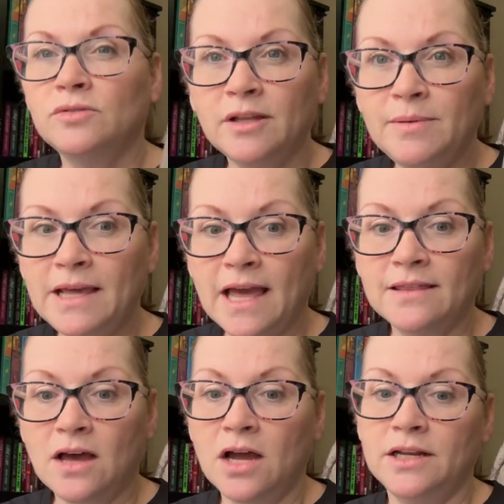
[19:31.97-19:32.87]
Libby had
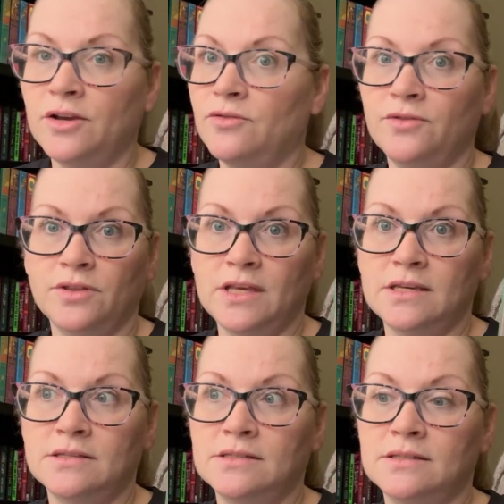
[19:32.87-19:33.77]
the audio for
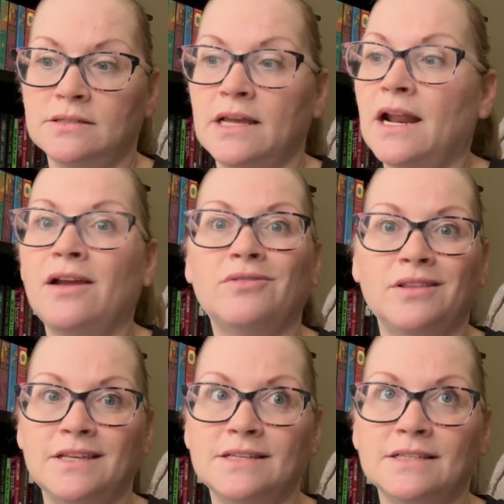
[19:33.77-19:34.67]
these, and I
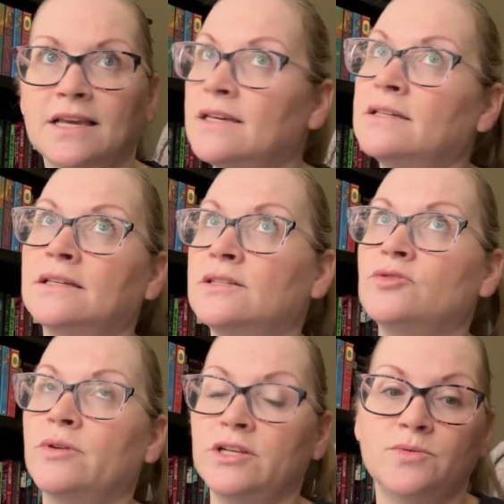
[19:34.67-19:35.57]
read these like in
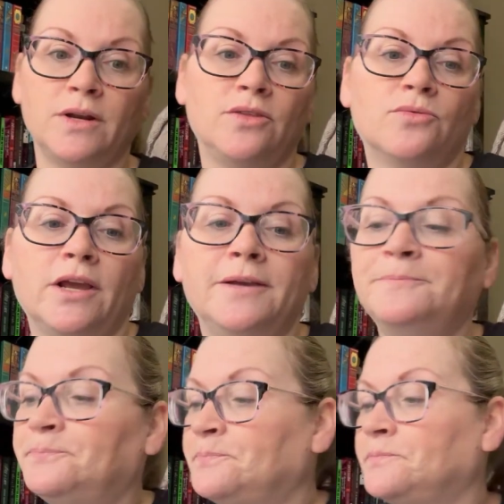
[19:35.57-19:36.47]
2023,
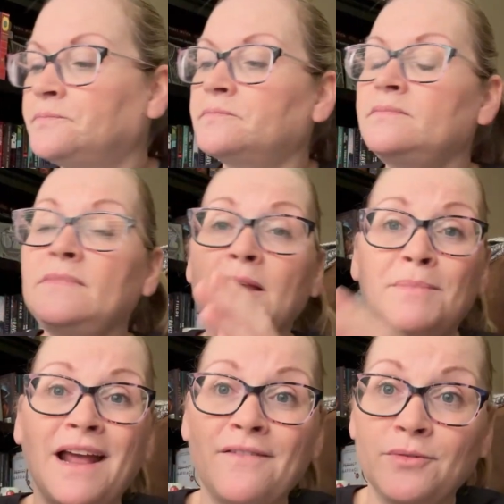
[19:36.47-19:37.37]

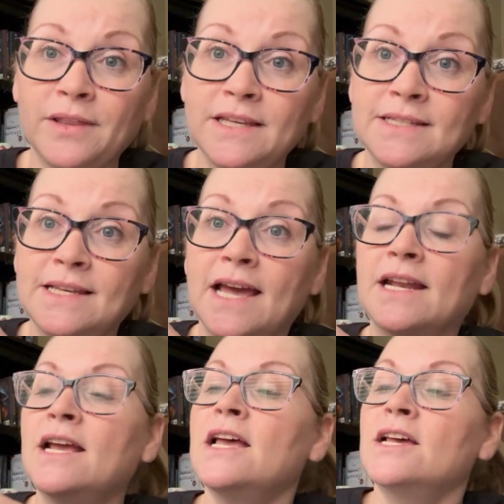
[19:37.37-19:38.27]
but I haven't read these yet.
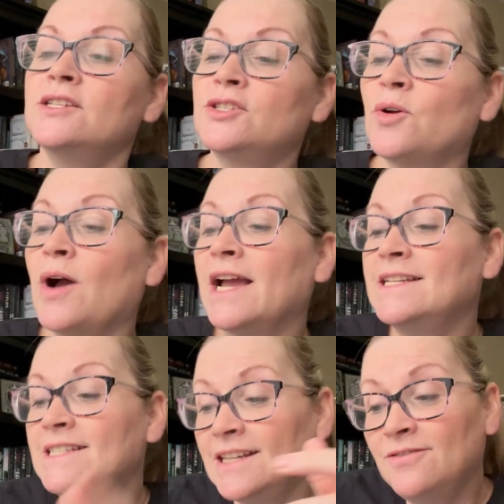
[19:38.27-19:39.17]
So I
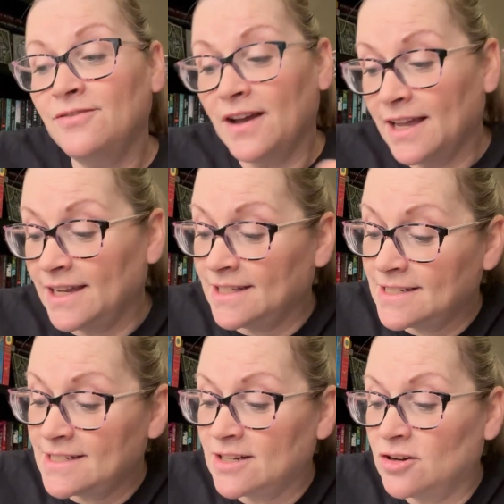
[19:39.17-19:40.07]
did
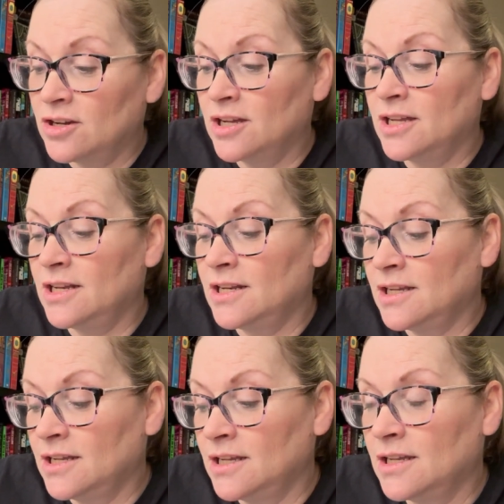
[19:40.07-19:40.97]
find on
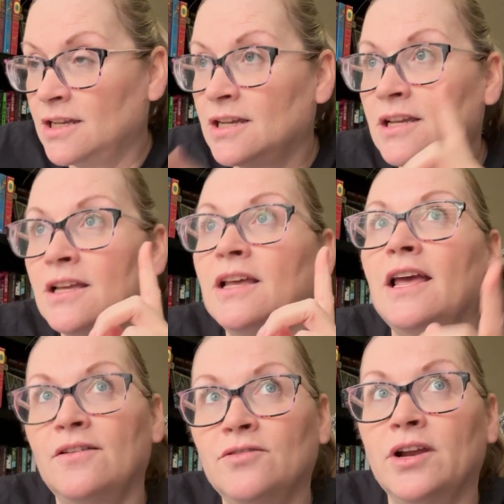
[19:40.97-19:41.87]

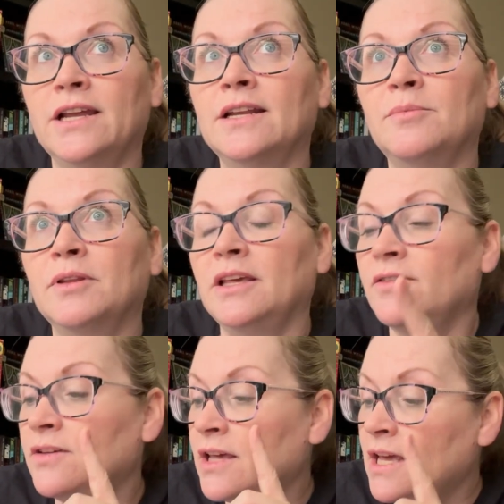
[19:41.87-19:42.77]
Everand, I
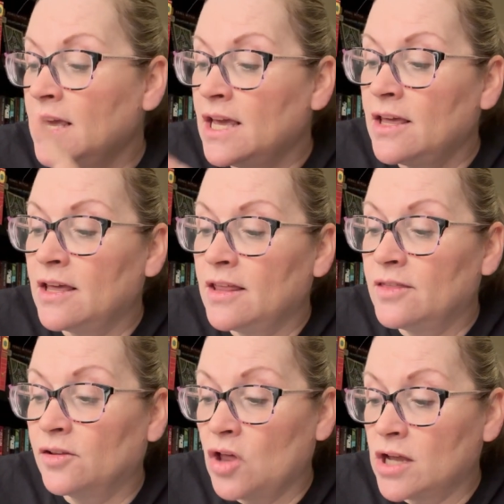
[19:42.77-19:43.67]
believe,
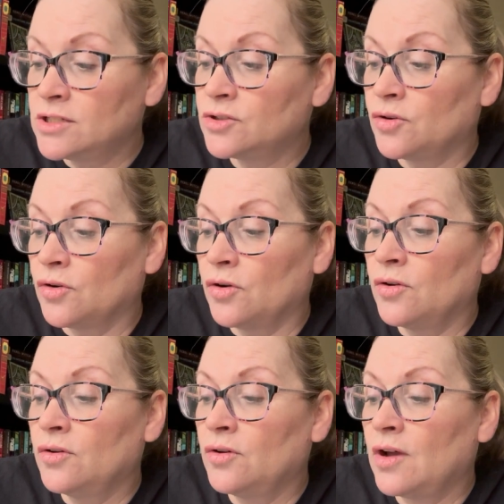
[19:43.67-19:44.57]
The Lost
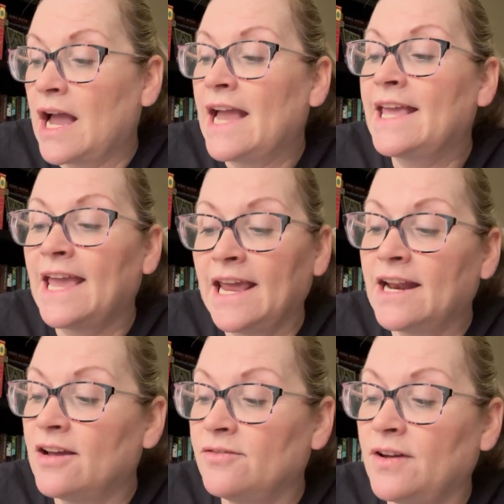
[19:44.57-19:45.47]
Girl. I
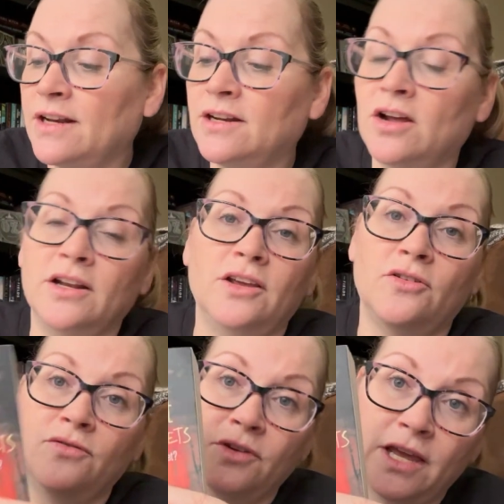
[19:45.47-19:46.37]
cannot find an
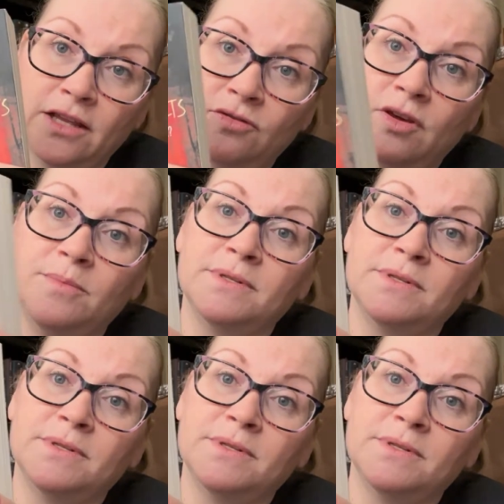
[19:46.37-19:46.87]
audio for Can You Keep a